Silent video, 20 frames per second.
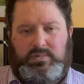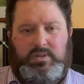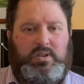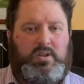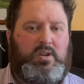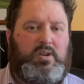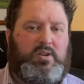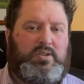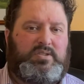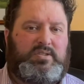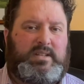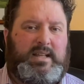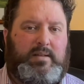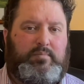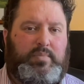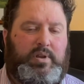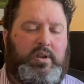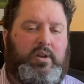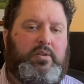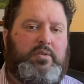ask down
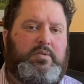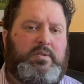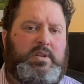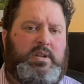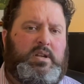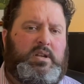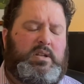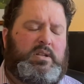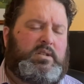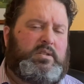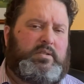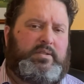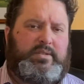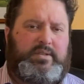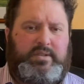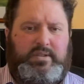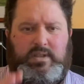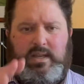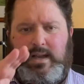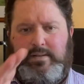below. This
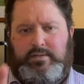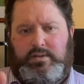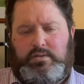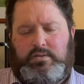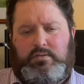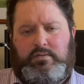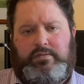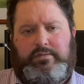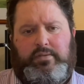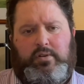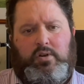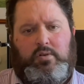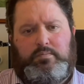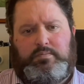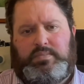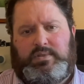is Gavin from